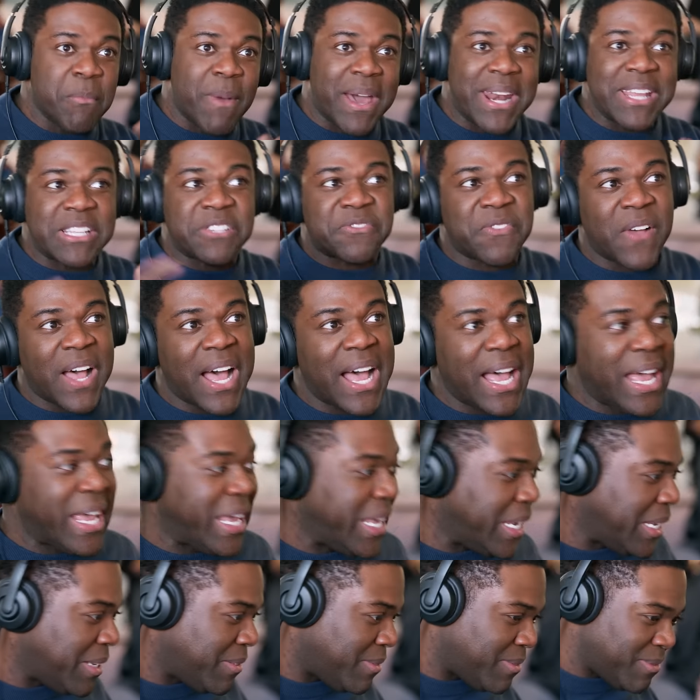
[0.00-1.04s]
everybody's
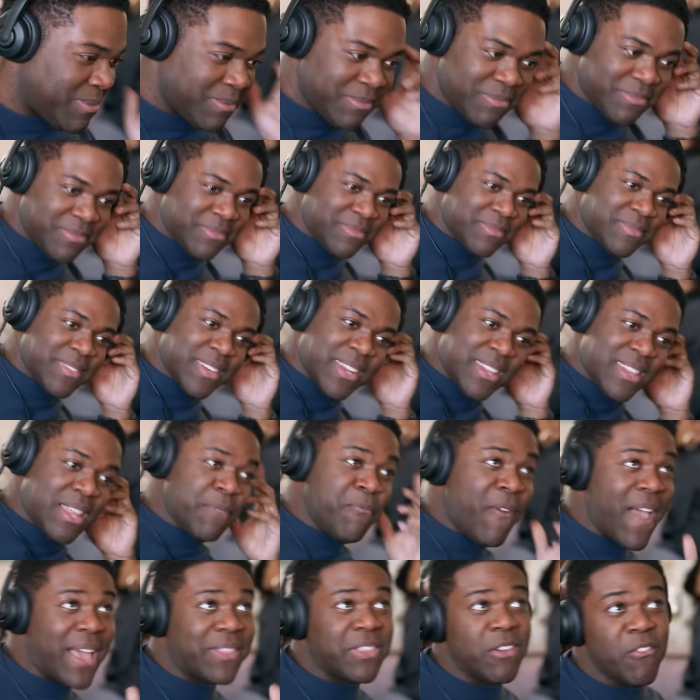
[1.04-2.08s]
fine.
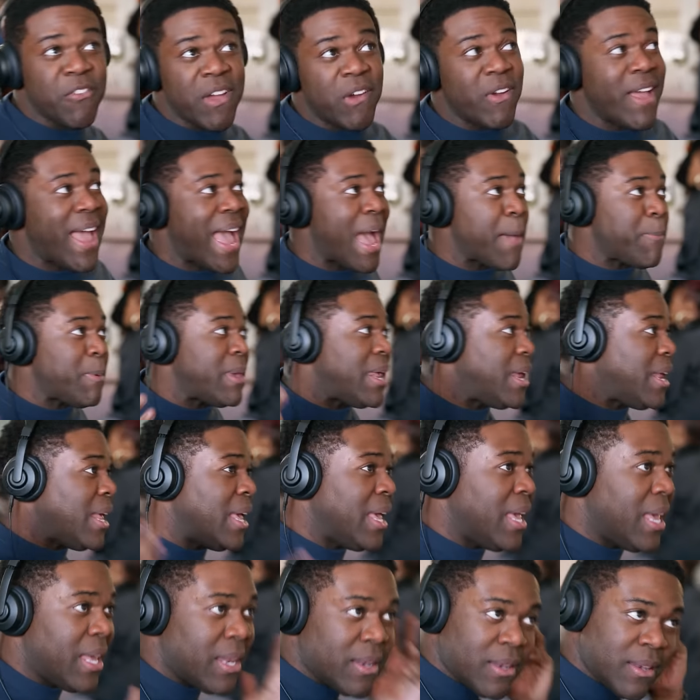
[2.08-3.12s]
In fact, they're very happy it
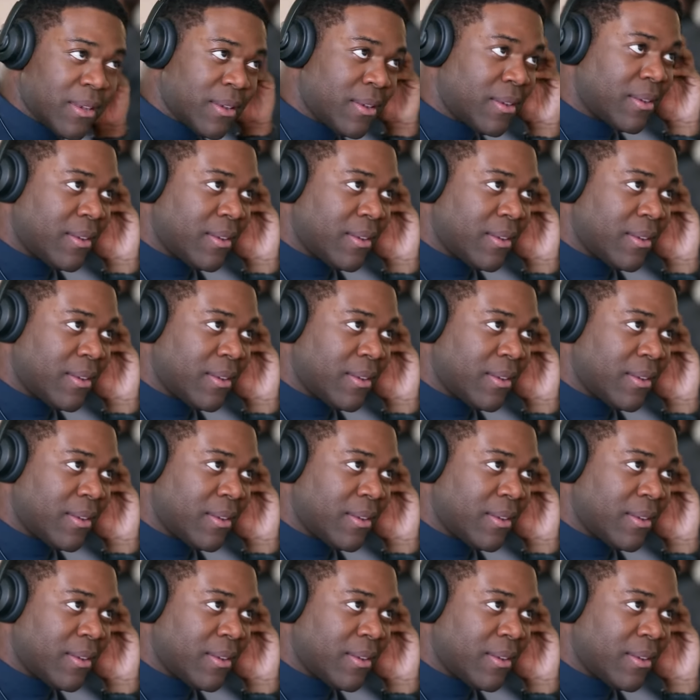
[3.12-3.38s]
hit.